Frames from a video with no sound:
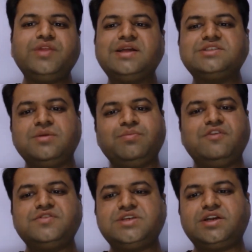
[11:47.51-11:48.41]
they can
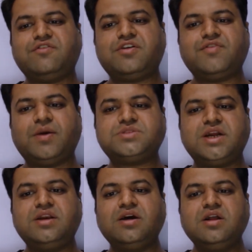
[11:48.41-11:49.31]
simply visit our
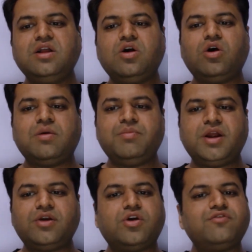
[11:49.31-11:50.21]
website
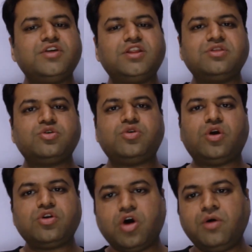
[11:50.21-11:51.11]
olympia dot vedantu
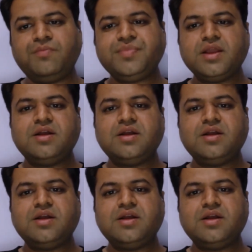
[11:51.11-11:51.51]
dot com.